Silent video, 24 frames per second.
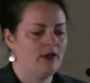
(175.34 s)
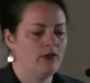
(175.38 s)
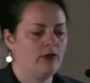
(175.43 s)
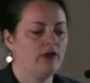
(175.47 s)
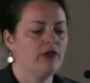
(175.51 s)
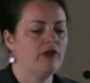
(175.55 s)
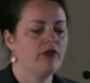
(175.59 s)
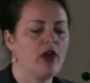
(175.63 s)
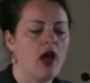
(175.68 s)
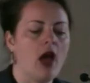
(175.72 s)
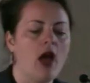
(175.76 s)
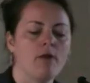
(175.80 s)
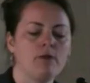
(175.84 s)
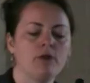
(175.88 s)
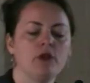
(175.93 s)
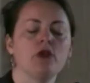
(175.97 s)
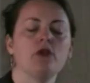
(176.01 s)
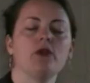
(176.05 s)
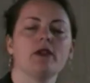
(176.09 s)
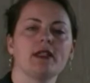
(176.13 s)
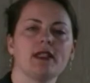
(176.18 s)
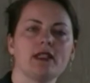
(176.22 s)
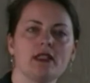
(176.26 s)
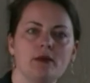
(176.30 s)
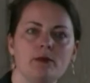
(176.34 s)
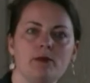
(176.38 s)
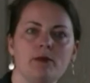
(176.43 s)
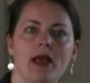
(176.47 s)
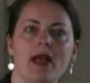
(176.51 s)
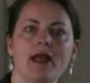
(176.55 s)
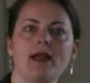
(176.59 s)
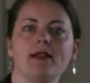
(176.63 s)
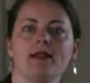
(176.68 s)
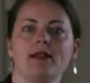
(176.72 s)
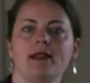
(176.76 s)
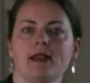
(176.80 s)
We've come to
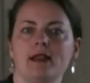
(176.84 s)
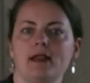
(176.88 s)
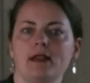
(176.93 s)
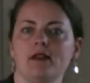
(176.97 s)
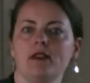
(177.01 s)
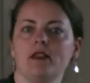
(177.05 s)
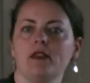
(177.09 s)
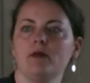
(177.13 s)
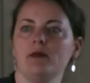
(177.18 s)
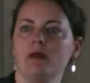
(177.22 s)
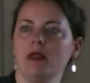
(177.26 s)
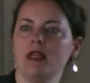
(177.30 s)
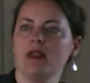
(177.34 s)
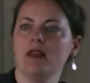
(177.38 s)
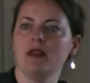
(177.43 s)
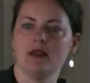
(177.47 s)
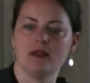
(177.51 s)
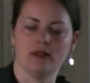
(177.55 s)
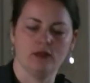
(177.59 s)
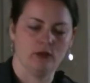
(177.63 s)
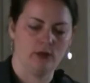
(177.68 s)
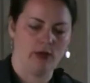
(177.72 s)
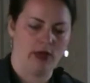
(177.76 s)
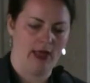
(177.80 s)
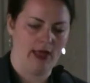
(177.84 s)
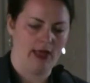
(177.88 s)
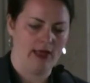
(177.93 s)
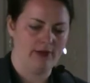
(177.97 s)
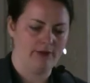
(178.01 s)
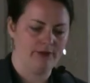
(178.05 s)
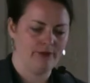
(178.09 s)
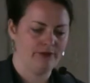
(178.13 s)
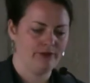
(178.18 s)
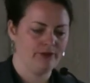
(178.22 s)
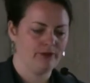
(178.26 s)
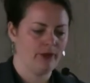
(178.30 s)
expect it to be this way.